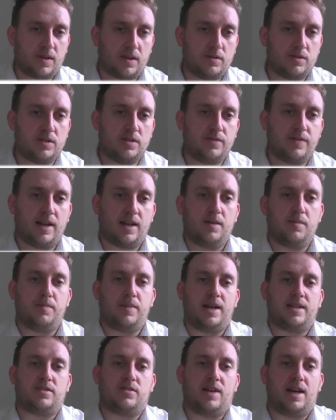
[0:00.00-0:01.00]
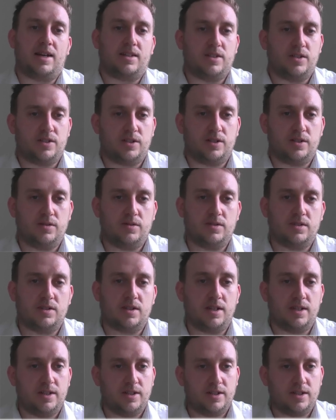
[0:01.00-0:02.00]
develop better attitudes to
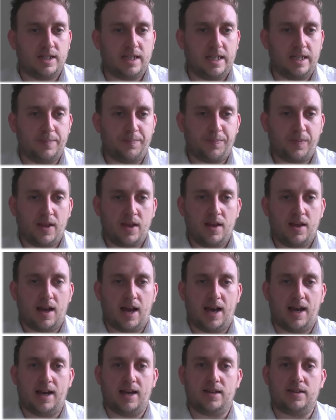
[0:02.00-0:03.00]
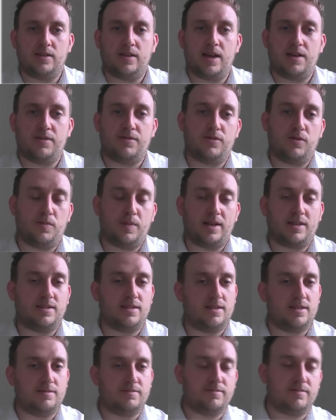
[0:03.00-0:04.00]
learning and therefore
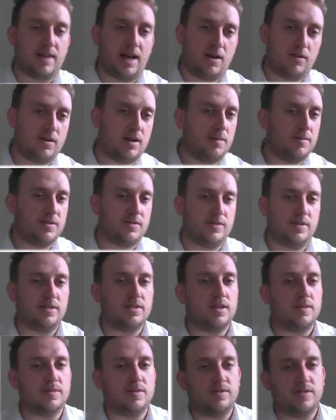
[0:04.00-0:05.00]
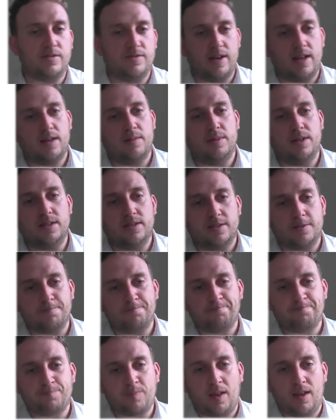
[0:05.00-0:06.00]
better outcomes in terms of development.
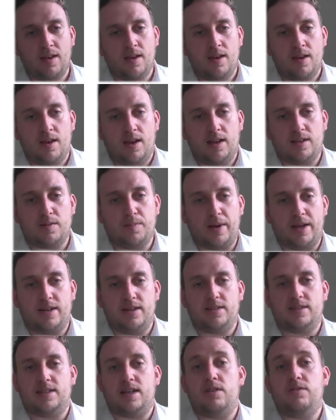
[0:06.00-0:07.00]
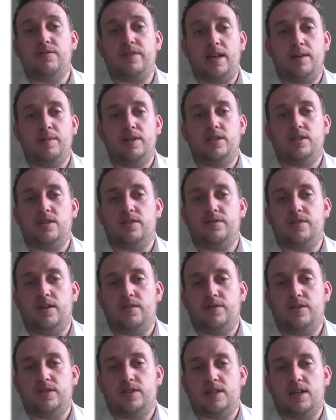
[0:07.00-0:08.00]
It's a better self-image
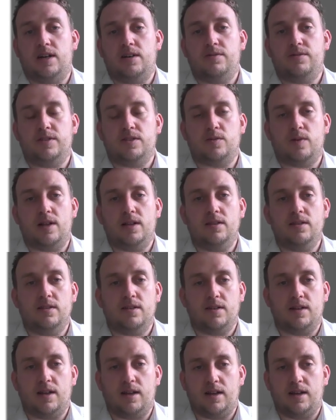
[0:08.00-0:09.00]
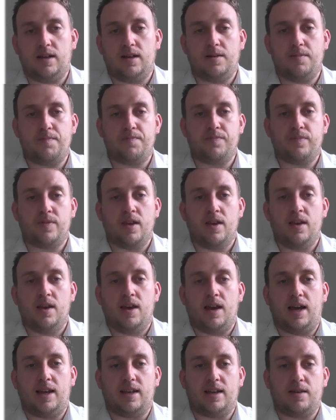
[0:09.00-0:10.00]
of yourself as well, and
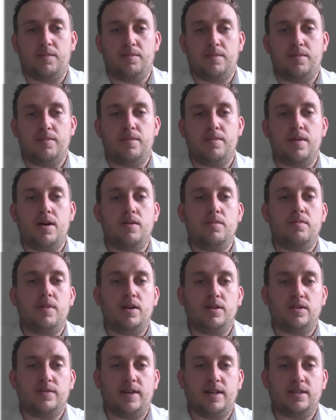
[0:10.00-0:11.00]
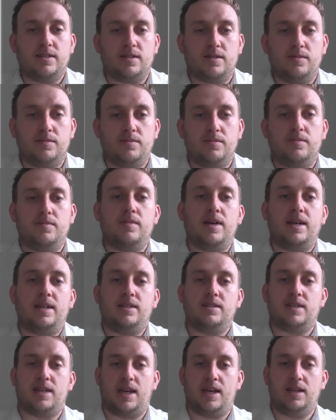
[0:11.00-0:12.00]
it can motivate to
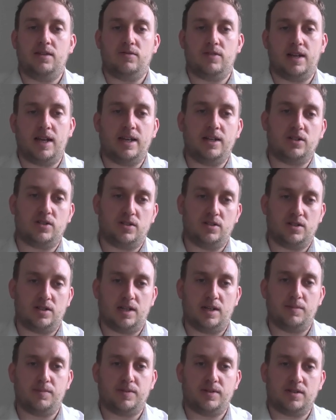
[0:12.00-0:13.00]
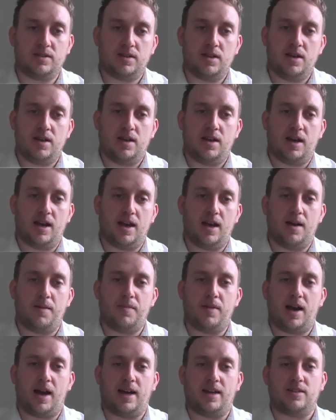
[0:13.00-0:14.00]
maintain relationships
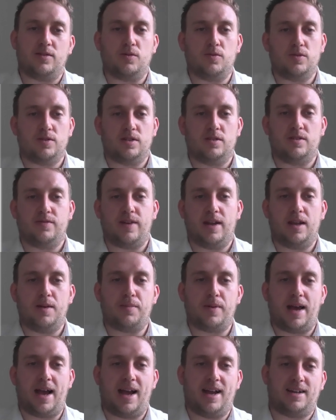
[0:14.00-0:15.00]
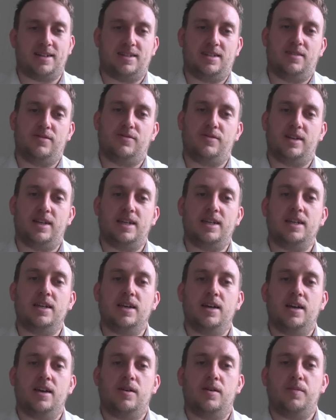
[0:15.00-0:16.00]
and also develop actively,
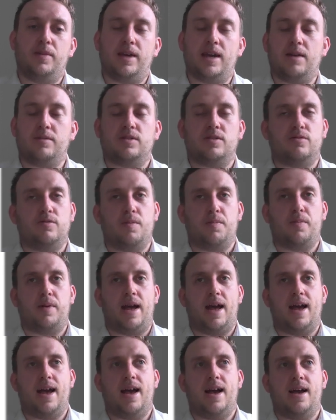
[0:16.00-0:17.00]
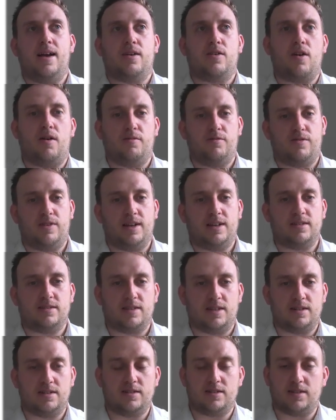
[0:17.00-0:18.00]
being able to repair conflicts
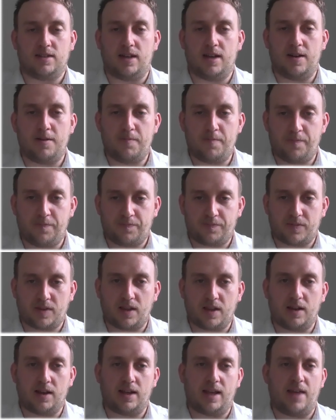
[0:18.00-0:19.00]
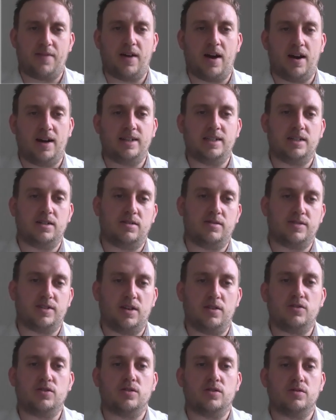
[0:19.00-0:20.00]
and again, the idea of
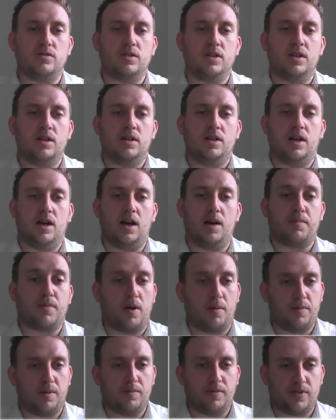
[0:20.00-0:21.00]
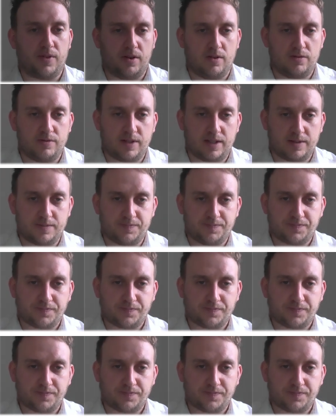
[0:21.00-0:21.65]
social problem solving.